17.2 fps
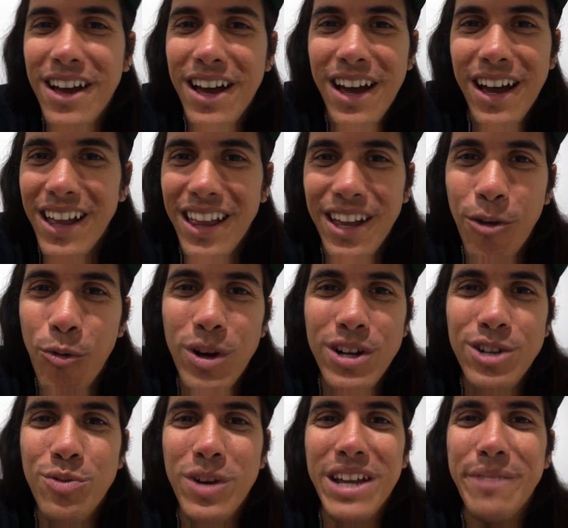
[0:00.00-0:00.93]
like a
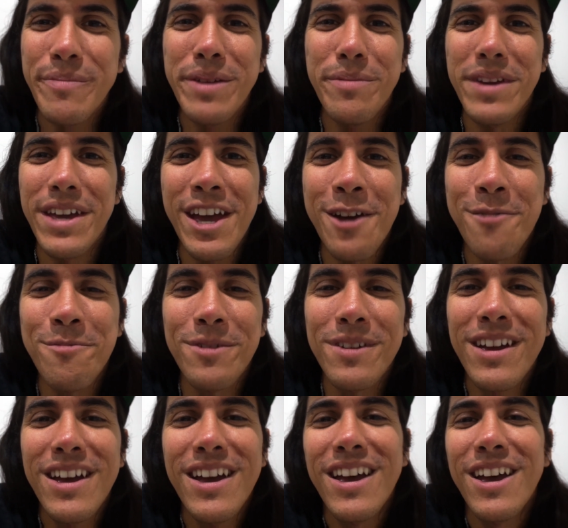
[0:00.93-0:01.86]
120
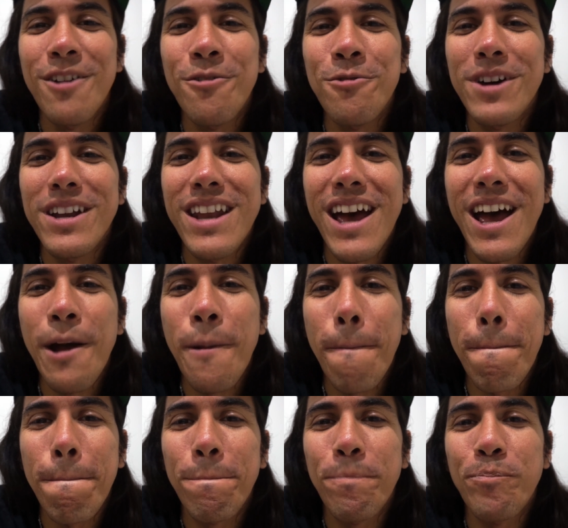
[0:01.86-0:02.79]
BPM and
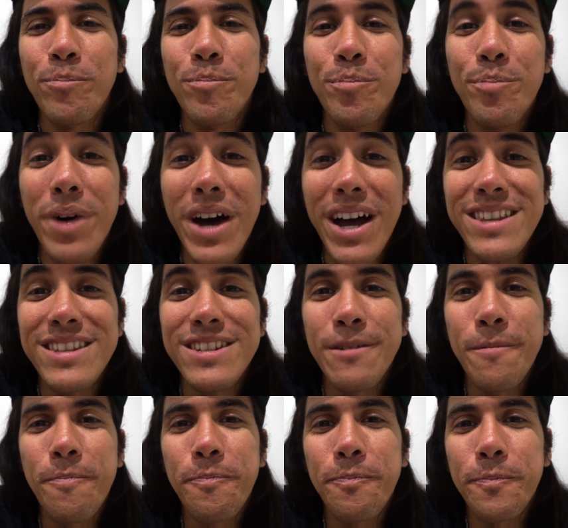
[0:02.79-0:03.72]
whatnot. But
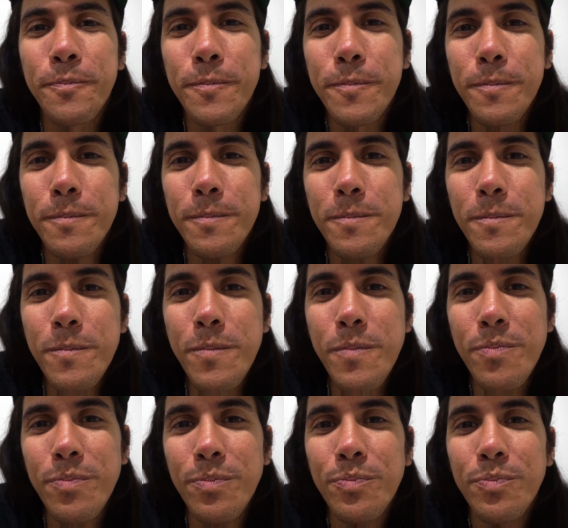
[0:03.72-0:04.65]

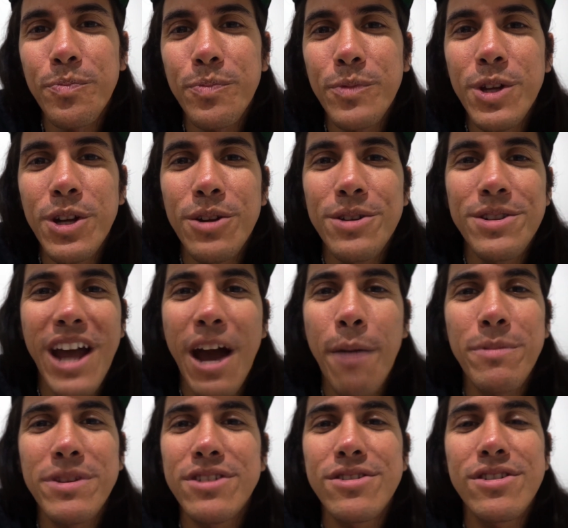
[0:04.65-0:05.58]
it's a
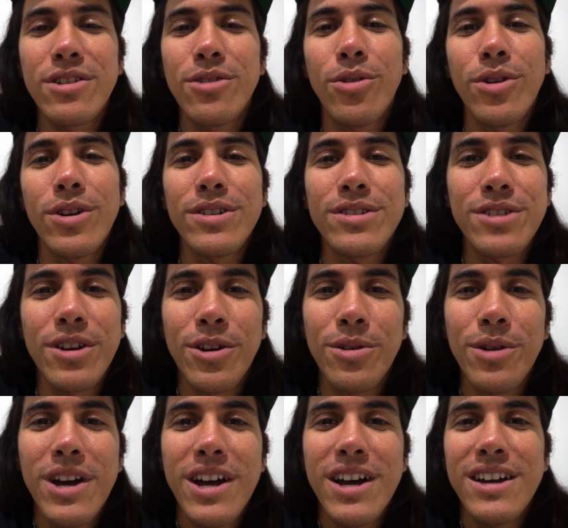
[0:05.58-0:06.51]
composition course,
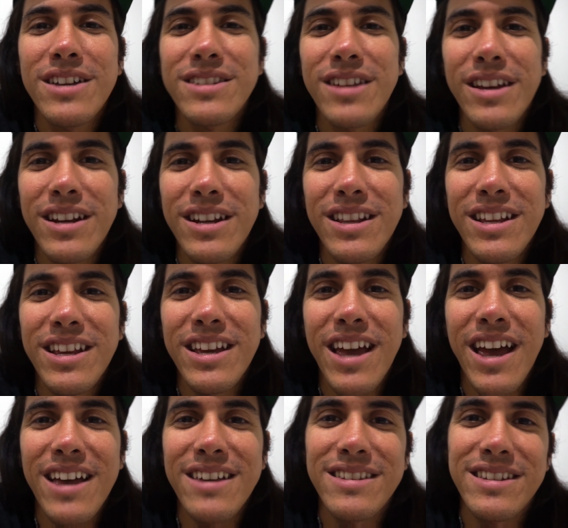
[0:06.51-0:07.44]
so
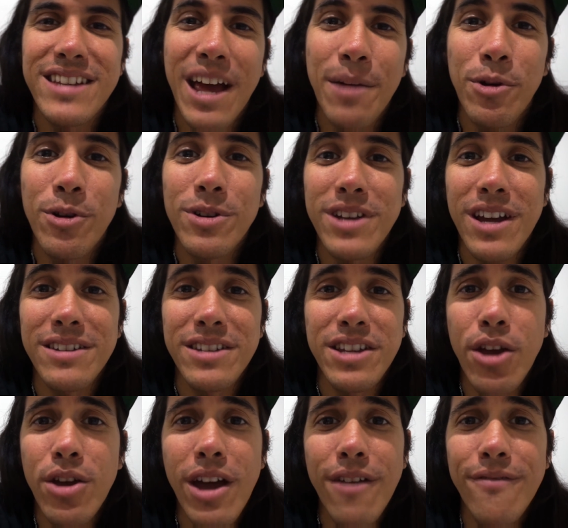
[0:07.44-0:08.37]
suddenly as the time goes on, it's
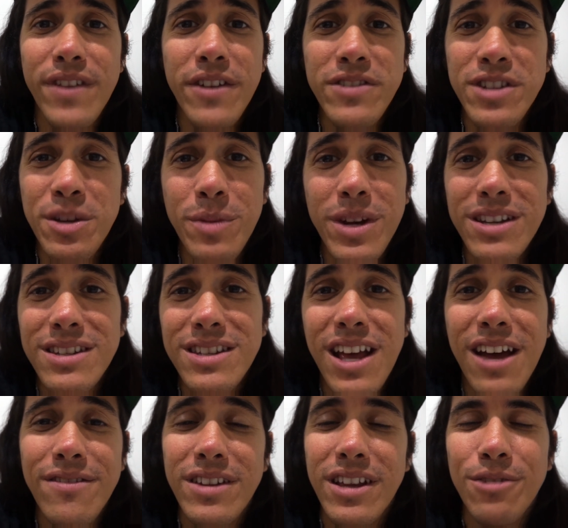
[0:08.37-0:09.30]
like, yeah, you got 15 minutes
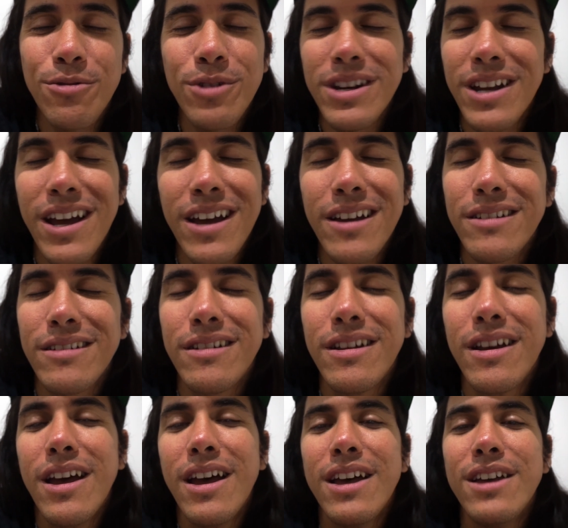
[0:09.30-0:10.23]
left, and like whatnot. And
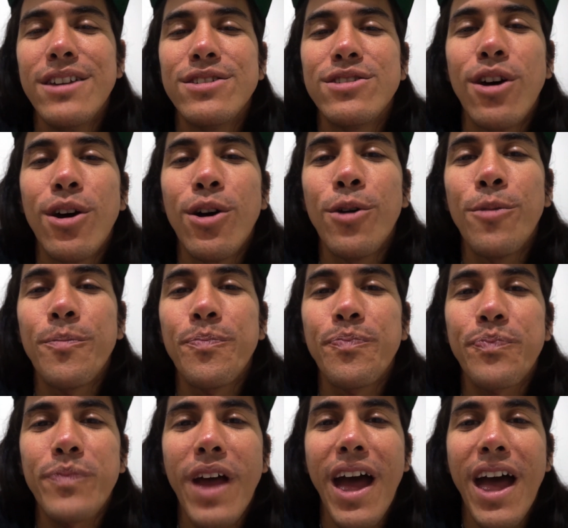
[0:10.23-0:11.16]
so
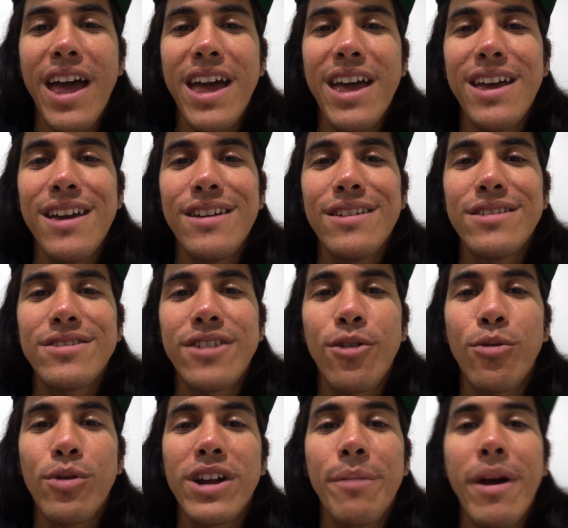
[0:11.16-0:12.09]
I
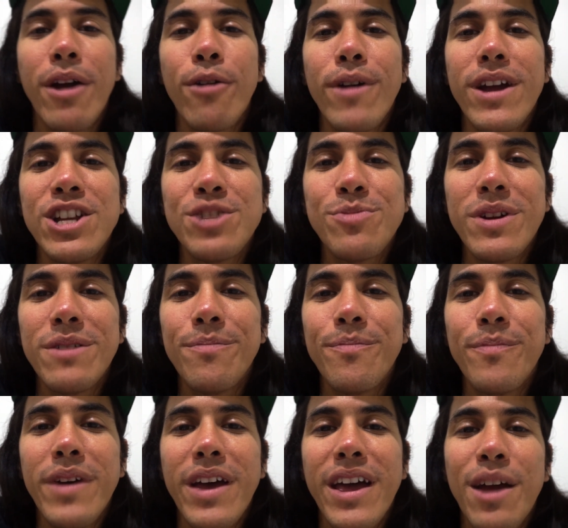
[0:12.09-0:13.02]
start working on my arrangement,
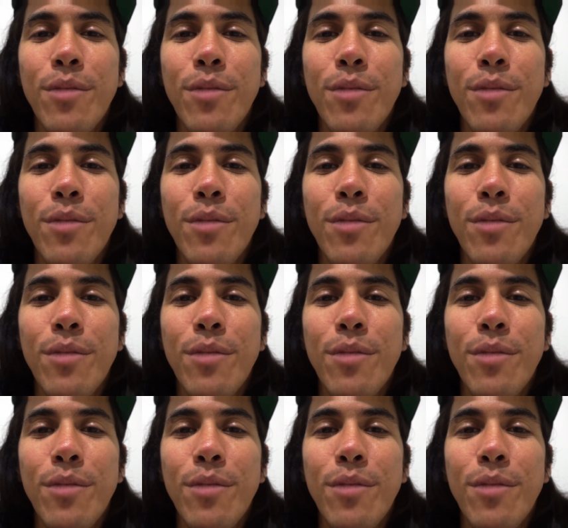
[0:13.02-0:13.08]
and I